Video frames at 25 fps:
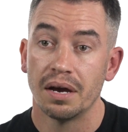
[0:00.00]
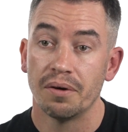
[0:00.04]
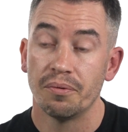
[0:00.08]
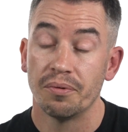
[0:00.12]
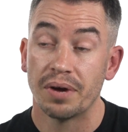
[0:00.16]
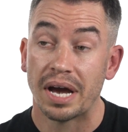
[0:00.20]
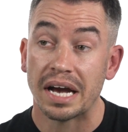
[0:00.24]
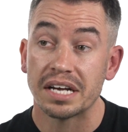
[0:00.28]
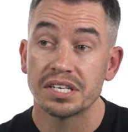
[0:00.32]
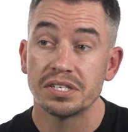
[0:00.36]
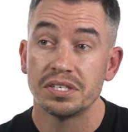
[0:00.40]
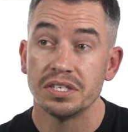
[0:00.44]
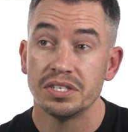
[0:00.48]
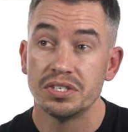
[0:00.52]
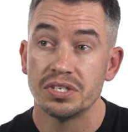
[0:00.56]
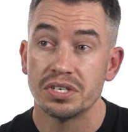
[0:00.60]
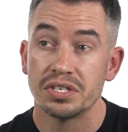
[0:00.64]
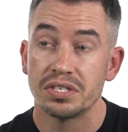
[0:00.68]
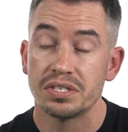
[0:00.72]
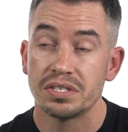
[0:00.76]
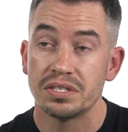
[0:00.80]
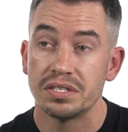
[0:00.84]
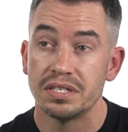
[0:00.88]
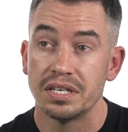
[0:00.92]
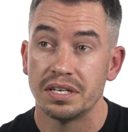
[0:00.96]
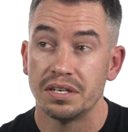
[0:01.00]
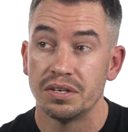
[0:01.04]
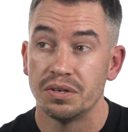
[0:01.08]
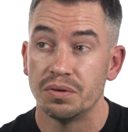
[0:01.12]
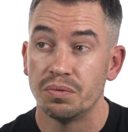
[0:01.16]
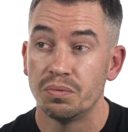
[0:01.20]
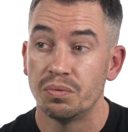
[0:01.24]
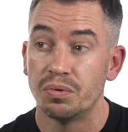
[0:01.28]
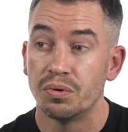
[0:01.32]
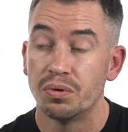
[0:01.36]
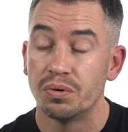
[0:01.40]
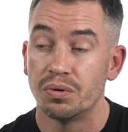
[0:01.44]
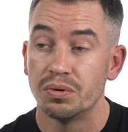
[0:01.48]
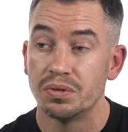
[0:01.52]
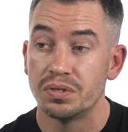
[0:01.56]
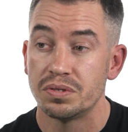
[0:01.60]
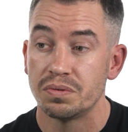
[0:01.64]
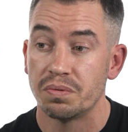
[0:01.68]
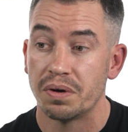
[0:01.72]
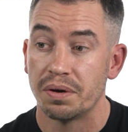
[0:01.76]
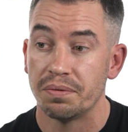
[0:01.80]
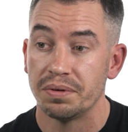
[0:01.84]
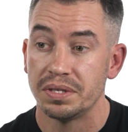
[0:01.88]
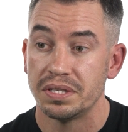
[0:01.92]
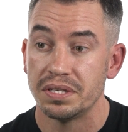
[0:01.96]
We actually just did an
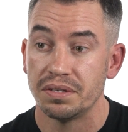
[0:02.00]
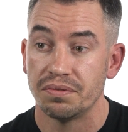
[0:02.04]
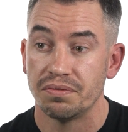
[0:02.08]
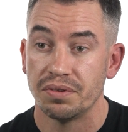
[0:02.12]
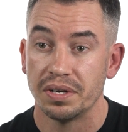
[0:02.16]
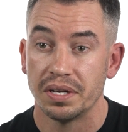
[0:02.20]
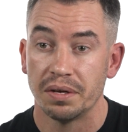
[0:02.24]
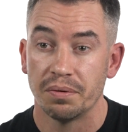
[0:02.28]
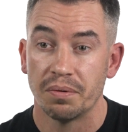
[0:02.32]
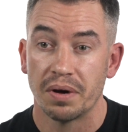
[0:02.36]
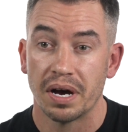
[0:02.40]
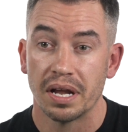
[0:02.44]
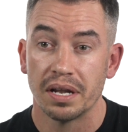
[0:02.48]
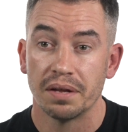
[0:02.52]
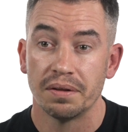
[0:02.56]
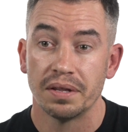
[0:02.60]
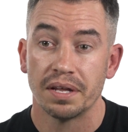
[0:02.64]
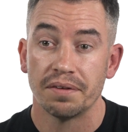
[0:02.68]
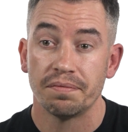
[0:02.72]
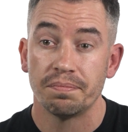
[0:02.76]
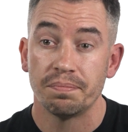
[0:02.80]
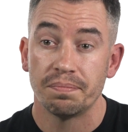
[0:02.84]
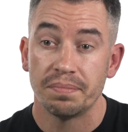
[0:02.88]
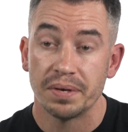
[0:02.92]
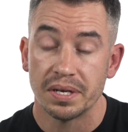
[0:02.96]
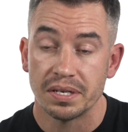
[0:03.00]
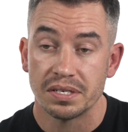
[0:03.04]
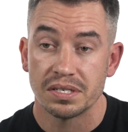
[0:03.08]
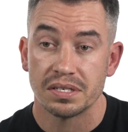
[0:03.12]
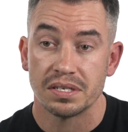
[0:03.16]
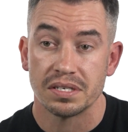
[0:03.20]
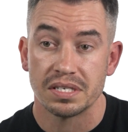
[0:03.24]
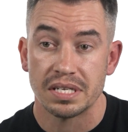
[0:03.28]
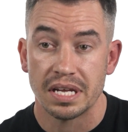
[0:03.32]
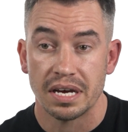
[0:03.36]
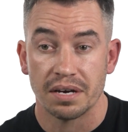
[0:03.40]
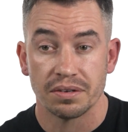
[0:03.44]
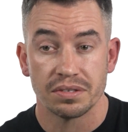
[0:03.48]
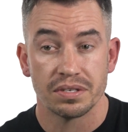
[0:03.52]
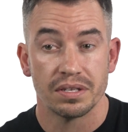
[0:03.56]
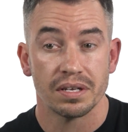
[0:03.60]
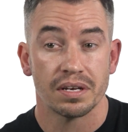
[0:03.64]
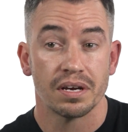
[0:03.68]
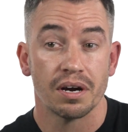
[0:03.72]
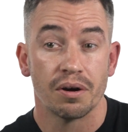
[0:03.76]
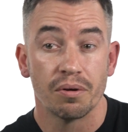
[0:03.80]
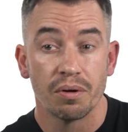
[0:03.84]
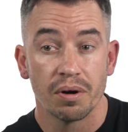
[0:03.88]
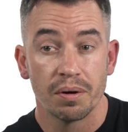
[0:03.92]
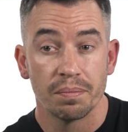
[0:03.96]
awards where we did really well, and they've pitched us now to the
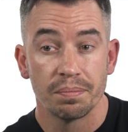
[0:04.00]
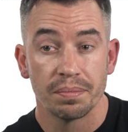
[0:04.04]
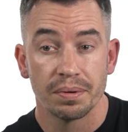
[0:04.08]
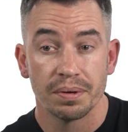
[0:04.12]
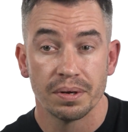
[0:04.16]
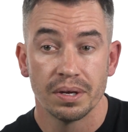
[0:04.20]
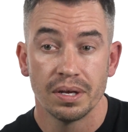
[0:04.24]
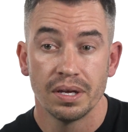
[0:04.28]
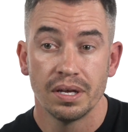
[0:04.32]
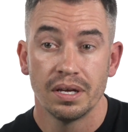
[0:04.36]
Co-op.